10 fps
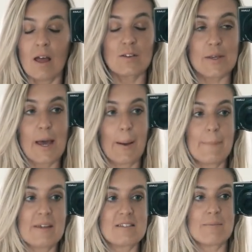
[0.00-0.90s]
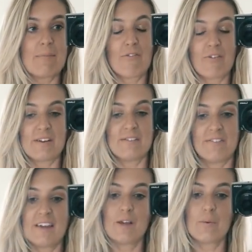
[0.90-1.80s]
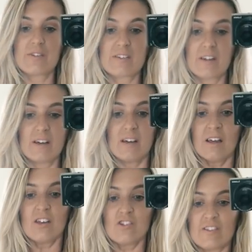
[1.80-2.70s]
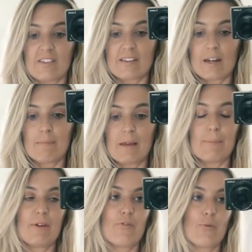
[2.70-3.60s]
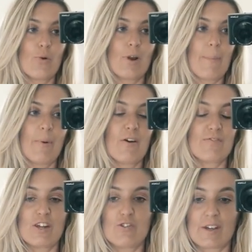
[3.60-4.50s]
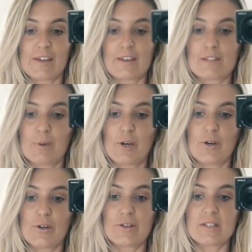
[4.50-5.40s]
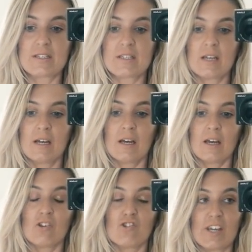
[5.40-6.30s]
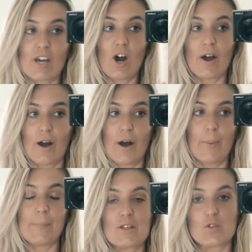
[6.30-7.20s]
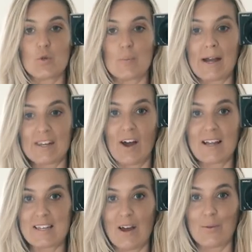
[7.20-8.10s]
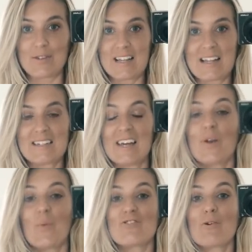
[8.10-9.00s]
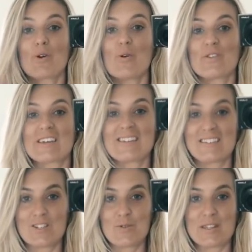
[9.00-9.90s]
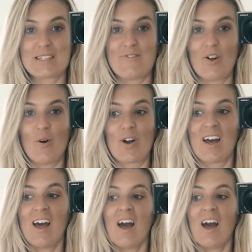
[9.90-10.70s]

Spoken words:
So yeah, I'm meeting my friend Fee. She's just gonna meet me for like birthday drinks because she can't come to my night out on Saturday, which I'm going to continue this vlog